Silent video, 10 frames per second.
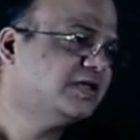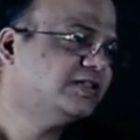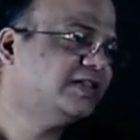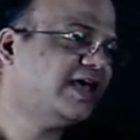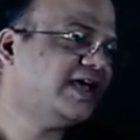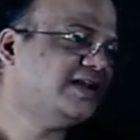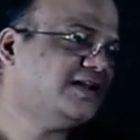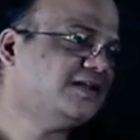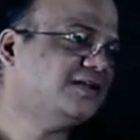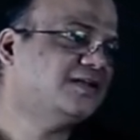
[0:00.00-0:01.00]

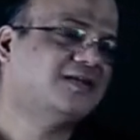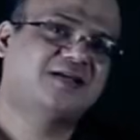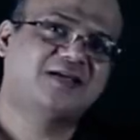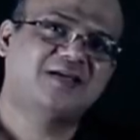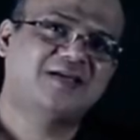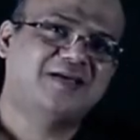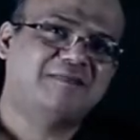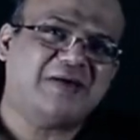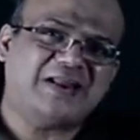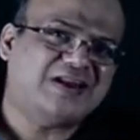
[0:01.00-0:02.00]
then
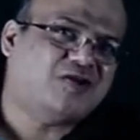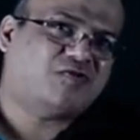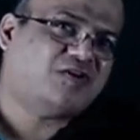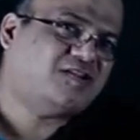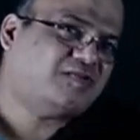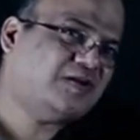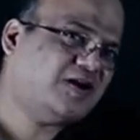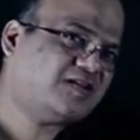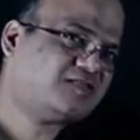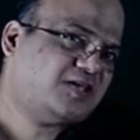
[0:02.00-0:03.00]
many neutrons will
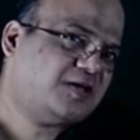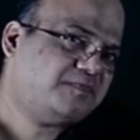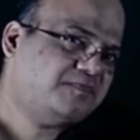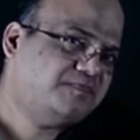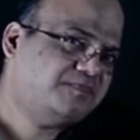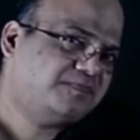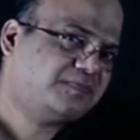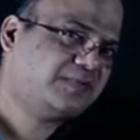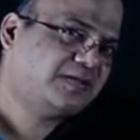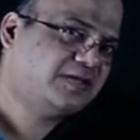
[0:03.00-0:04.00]
not escape.
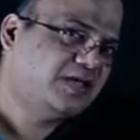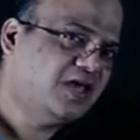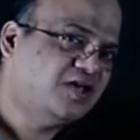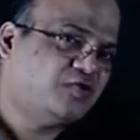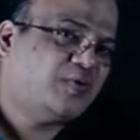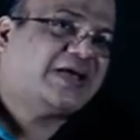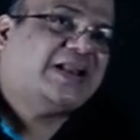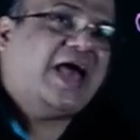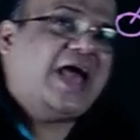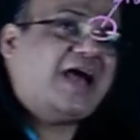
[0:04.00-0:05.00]
So we can
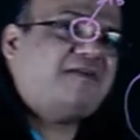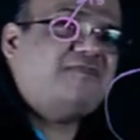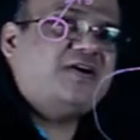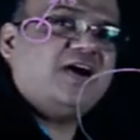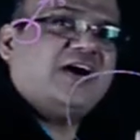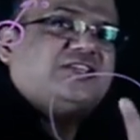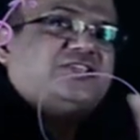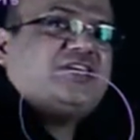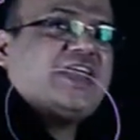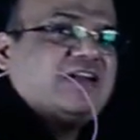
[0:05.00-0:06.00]
have a
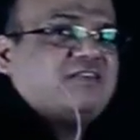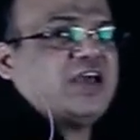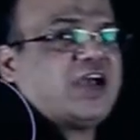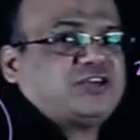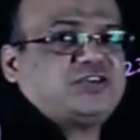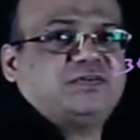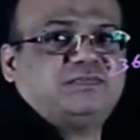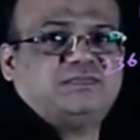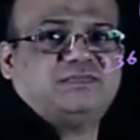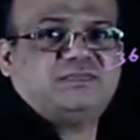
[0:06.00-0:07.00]
chain reaction.
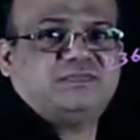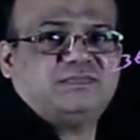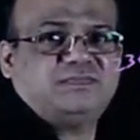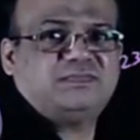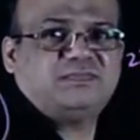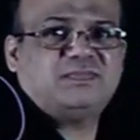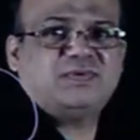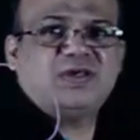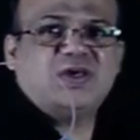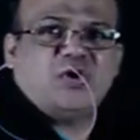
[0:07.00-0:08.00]

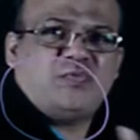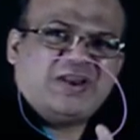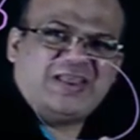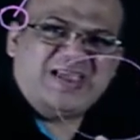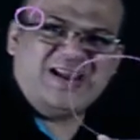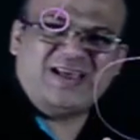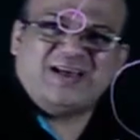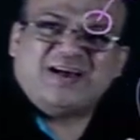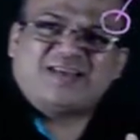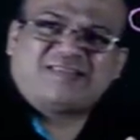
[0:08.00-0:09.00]
We need
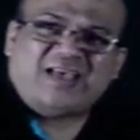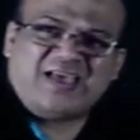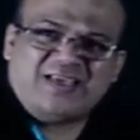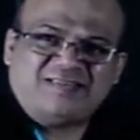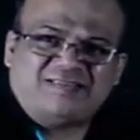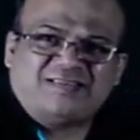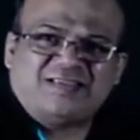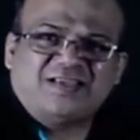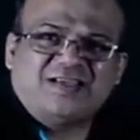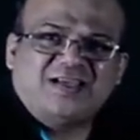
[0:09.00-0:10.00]
a size
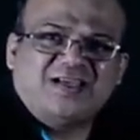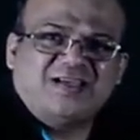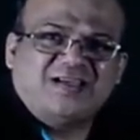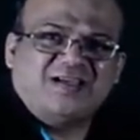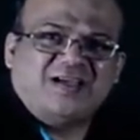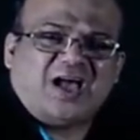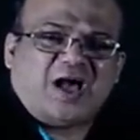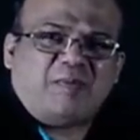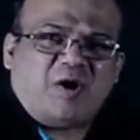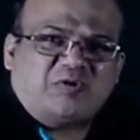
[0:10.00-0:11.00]

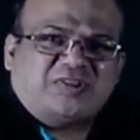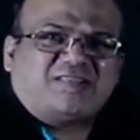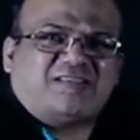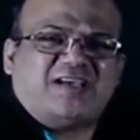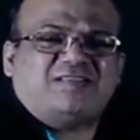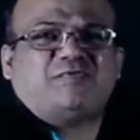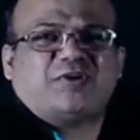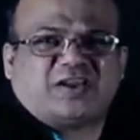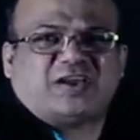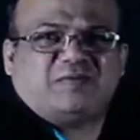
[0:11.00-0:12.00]
about the size of a
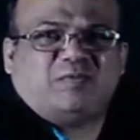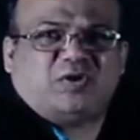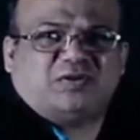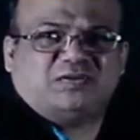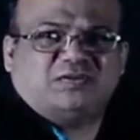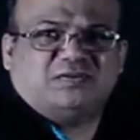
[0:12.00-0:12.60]
cricket ball